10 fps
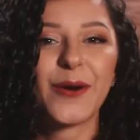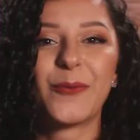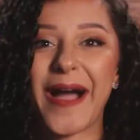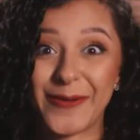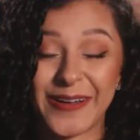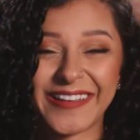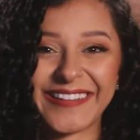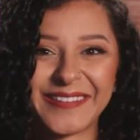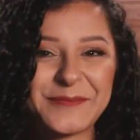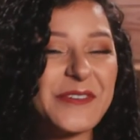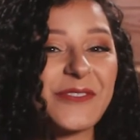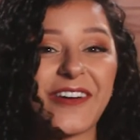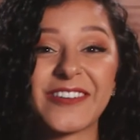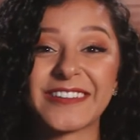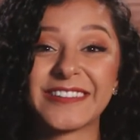Wow, we've
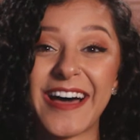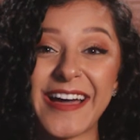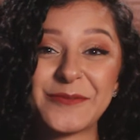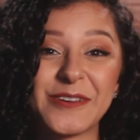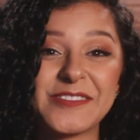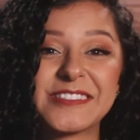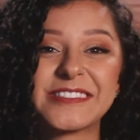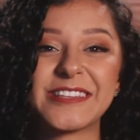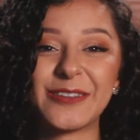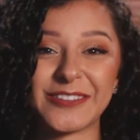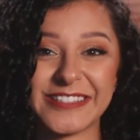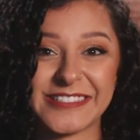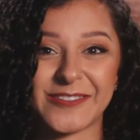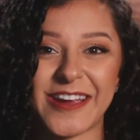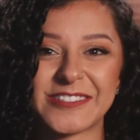covered a lot and we've still only
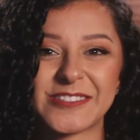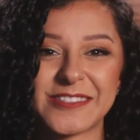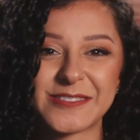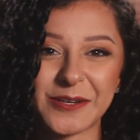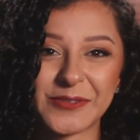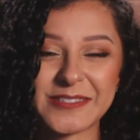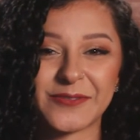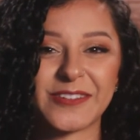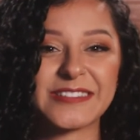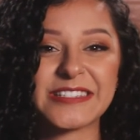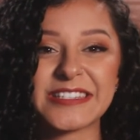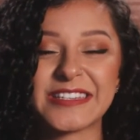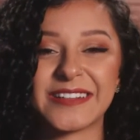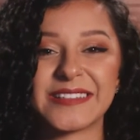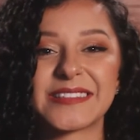scratched the surface of what
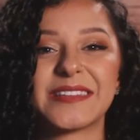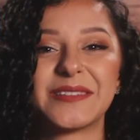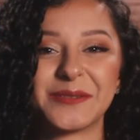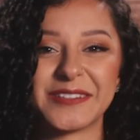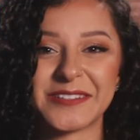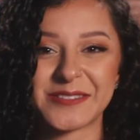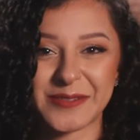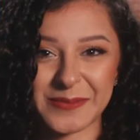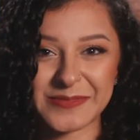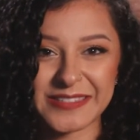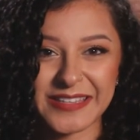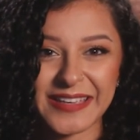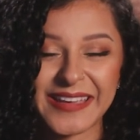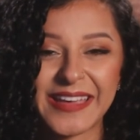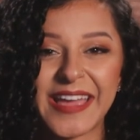dictionaries can do in your scripts.
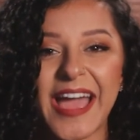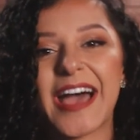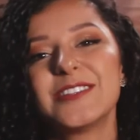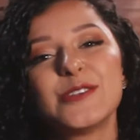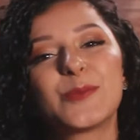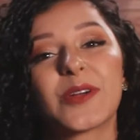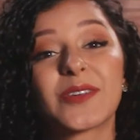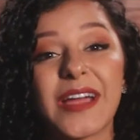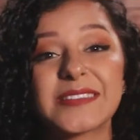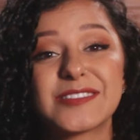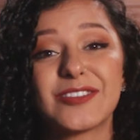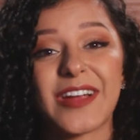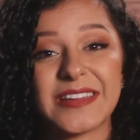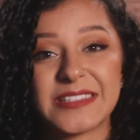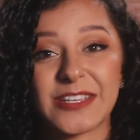As you progress in
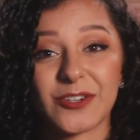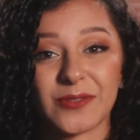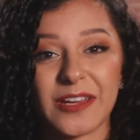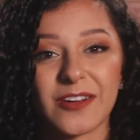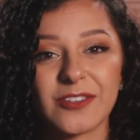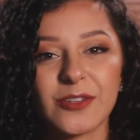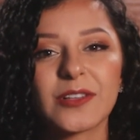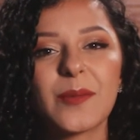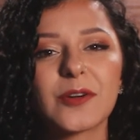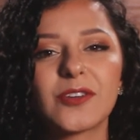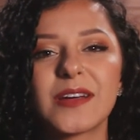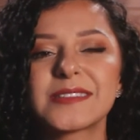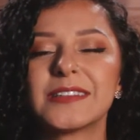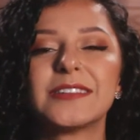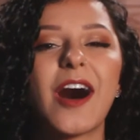your IT career, you'll come
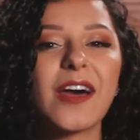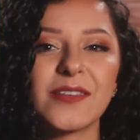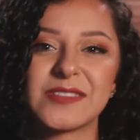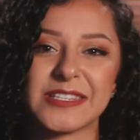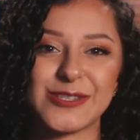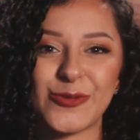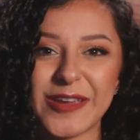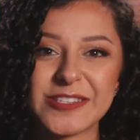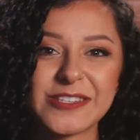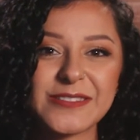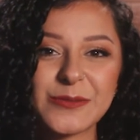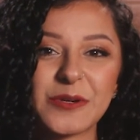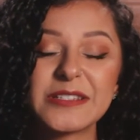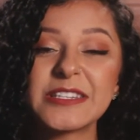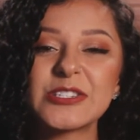across a lot of situations
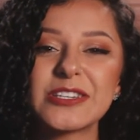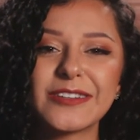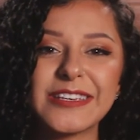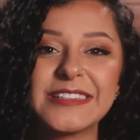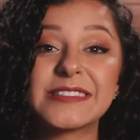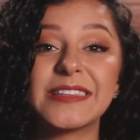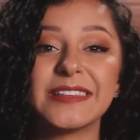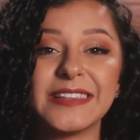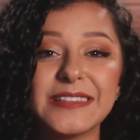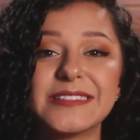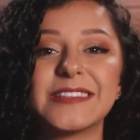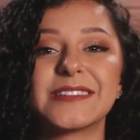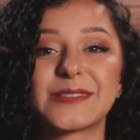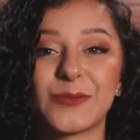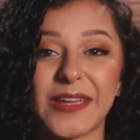where a dictionary is the
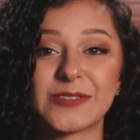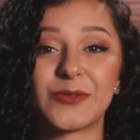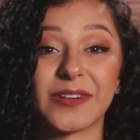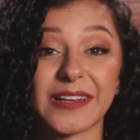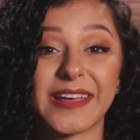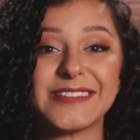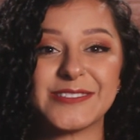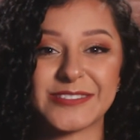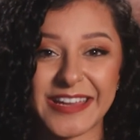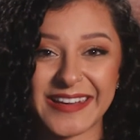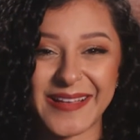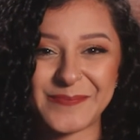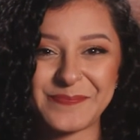easiest way to organize your data.